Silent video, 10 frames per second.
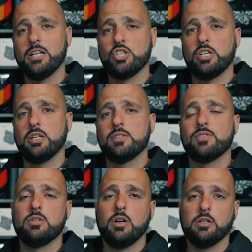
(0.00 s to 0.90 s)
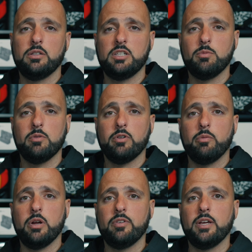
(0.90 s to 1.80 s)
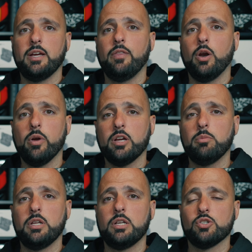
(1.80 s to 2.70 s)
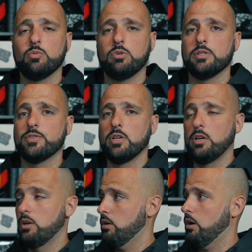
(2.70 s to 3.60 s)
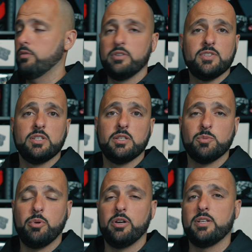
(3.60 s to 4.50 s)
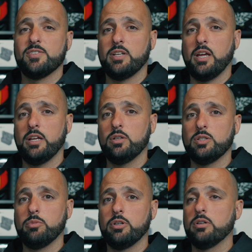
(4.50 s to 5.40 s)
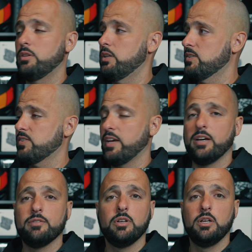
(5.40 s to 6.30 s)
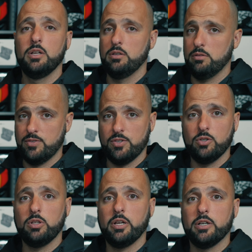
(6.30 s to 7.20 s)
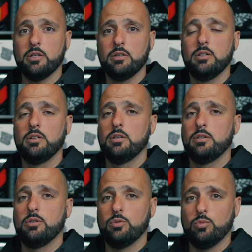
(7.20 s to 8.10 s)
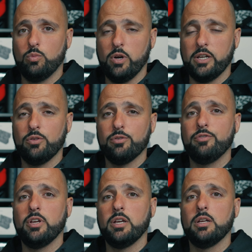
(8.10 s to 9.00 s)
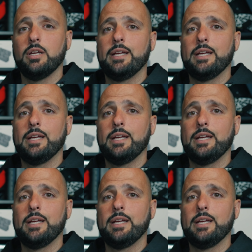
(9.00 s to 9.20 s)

a chance to talk to the team over at REV'IT, and their recommendation was obviously this pair. They said, hey, look, Demir, these have single layer, regular fit,